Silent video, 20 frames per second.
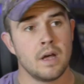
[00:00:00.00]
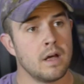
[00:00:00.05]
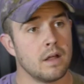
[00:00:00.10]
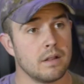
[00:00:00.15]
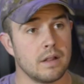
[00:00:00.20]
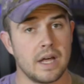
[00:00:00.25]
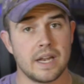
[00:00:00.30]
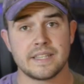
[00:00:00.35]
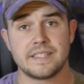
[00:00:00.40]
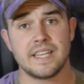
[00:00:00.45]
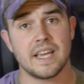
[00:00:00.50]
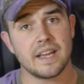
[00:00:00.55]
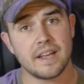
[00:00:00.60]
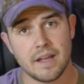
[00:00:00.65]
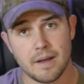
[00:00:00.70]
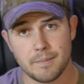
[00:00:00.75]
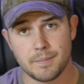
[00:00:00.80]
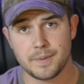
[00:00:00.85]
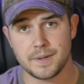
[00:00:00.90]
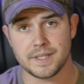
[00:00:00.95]
a lot of tech
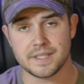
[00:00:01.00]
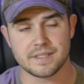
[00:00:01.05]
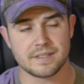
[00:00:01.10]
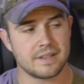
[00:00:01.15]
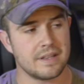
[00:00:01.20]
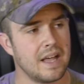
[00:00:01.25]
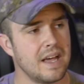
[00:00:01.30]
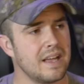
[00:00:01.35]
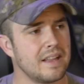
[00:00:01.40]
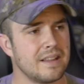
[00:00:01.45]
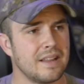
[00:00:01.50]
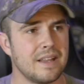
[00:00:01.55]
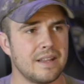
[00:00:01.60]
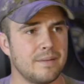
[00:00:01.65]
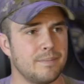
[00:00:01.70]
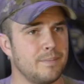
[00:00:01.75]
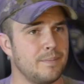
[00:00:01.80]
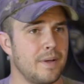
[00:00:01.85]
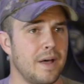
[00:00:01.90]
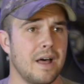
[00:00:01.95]
companies,
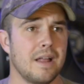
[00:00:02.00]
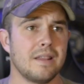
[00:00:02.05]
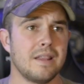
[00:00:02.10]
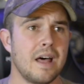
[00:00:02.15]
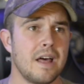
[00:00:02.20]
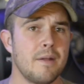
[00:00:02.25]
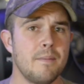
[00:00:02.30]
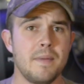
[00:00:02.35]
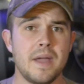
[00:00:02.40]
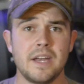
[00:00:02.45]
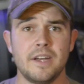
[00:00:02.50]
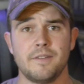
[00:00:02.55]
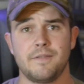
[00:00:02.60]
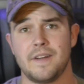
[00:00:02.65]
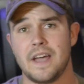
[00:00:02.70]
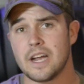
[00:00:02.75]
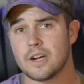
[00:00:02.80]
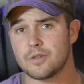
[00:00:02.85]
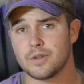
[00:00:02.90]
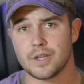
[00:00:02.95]
a lot of
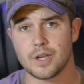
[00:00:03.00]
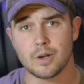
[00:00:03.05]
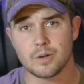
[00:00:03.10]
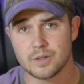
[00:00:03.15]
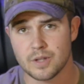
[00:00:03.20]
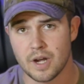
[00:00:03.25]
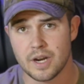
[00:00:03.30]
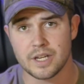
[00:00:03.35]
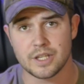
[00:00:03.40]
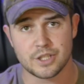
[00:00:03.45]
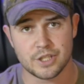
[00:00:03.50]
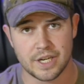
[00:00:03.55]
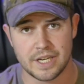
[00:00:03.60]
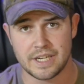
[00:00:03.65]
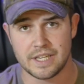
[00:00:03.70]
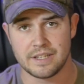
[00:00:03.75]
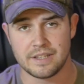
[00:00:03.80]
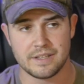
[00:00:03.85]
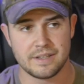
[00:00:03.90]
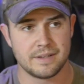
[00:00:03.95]
manufacturing goes on in
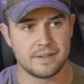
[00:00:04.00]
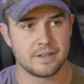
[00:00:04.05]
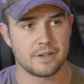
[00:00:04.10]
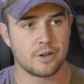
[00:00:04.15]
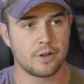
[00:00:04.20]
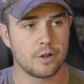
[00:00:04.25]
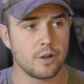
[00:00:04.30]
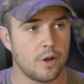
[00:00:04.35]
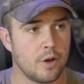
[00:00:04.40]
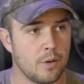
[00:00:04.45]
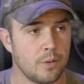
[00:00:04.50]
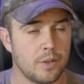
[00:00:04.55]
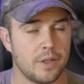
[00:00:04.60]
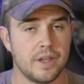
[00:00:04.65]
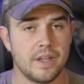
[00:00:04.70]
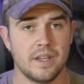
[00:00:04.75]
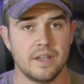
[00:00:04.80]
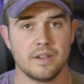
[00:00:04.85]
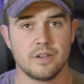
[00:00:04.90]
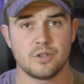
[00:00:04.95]
China.
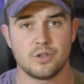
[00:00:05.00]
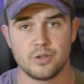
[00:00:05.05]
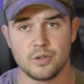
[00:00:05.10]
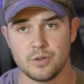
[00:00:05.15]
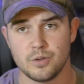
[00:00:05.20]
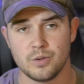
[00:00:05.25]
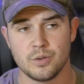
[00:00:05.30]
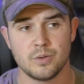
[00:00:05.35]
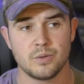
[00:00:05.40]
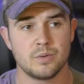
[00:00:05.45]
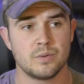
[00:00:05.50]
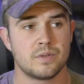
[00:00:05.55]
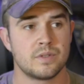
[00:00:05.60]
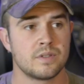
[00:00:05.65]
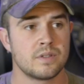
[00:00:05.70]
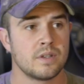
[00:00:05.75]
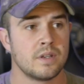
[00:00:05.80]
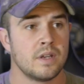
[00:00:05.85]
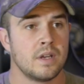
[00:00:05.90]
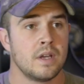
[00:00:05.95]
Clothing,
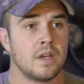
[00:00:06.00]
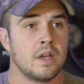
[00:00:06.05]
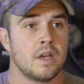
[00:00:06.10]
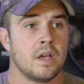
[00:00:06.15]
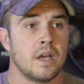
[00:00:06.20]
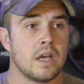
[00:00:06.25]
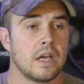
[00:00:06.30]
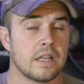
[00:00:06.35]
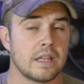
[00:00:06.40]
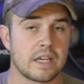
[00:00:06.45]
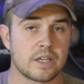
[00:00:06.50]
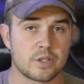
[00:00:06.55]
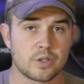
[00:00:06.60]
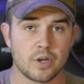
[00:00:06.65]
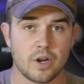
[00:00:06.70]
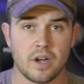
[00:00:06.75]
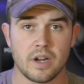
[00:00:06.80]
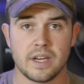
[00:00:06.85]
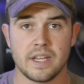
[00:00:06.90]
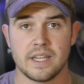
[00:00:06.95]
shoes,
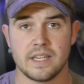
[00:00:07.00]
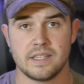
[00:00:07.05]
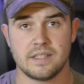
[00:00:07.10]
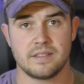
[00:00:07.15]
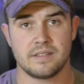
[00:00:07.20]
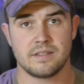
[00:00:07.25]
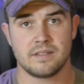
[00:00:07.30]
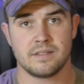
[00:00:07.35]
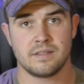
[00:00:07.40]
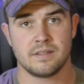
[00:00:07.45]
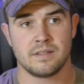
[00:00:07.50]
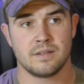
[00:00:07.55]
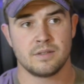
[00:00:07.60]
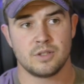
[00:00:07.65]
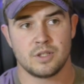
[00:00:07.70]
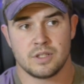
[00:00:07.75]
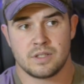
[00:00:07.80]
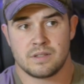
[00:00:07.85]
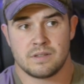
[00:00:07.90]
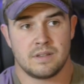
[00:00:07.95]
electronics,
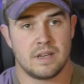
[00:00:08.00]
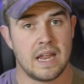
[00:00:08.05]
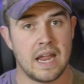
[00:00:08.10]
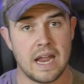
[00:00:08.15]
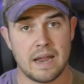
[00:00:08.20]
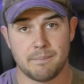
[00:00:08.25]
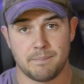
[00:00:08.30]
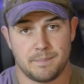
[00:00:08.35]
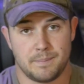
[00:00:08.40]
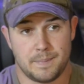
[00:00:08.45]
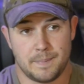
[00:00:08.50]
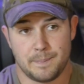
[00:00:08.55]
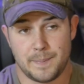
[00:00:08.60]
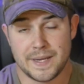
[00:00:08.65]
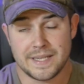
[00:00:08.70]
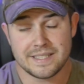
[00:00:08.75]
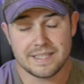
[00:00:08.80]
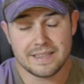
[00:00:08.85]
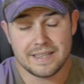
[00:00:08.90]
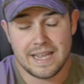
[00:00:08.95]
just
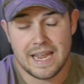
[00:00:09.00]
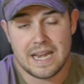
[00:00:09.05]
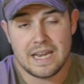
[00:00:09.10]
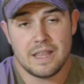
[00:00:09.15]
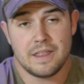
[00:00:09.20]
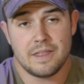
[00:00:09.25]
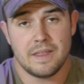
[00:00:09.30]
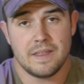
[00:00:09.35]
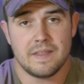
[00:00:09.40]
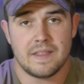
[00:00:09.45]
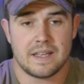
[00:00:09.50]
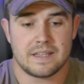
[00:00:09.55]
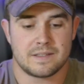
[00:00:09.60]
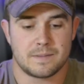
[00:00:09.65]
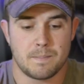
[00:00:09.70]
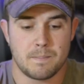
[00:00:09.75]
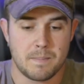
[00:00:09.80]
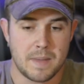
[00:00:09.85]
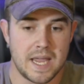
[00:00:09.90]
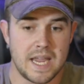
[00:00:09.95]
basically anything
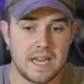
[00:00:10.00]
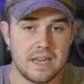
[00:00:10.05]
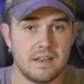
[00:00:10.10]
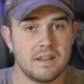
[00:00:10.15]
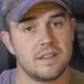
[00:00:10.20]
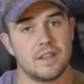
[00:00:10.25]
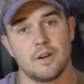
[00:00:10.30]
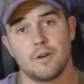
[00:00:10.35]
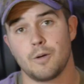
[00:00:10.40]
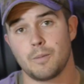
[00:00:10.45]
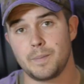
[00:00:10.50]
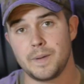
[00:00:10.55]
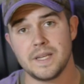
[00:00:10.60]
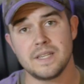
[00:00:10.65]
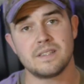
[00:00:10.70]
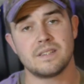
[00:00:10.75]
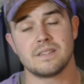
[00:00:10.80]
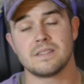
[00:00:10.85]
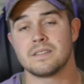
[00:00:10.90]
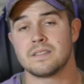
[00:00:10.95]
that's made, there are
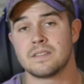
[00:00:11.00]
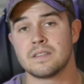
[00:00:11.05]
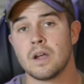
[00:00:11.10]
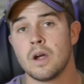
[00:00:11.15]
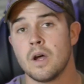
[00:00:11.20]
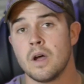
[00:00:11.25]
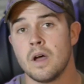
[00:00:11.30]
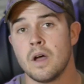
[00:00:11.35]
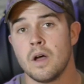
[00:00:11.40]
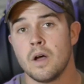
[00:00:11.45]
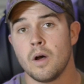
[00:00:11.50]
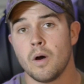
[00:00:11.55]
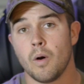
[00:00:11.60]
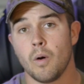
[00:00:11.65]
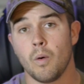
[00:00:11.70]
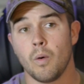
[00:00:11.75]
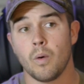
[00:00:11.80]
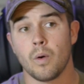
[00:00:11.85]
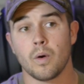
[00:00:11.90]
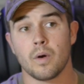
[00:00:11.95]
pieces
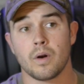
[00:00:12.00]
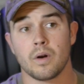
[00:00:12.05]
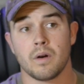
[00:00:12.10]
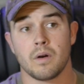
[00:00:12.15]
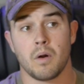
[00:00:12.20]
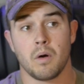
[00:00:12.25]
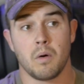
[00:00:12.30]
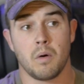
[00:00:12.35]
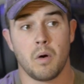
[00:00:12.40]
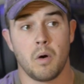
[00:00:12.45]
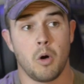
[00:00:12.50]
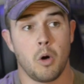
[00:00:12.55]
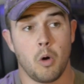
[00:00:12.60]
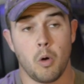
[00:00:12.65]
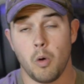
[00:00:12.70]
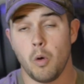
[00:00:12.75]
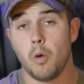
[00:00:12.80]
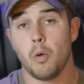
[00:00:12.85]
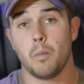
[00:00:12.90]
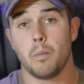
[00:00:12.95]
or
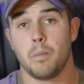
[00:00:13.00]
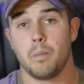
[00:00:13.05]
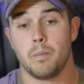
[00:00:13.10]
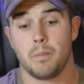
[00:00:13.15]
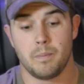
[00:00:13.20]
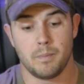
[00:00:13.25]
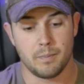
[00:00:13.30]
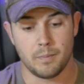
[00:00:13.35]
whole